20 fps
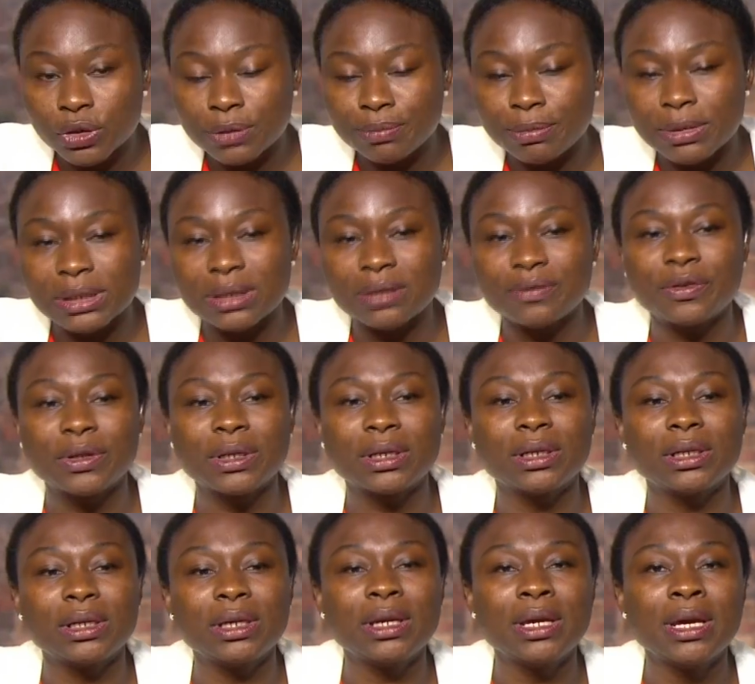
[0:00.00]

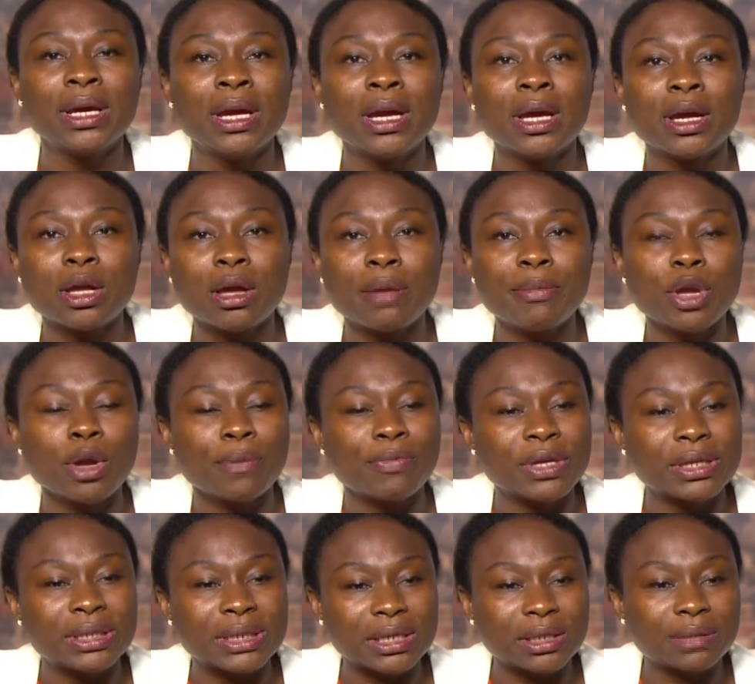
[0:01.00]
specifically coming up. They
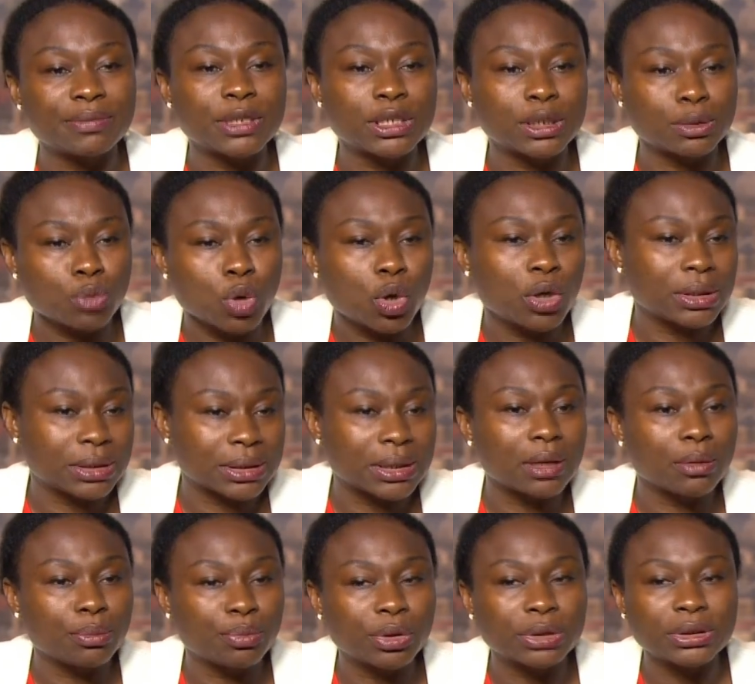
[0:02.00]
tend to be smaller
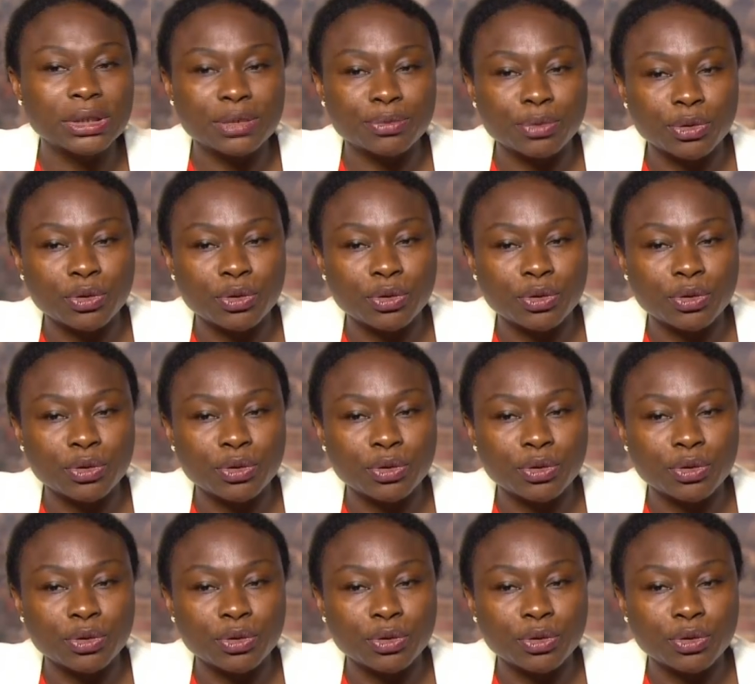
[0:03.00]
scale projects, but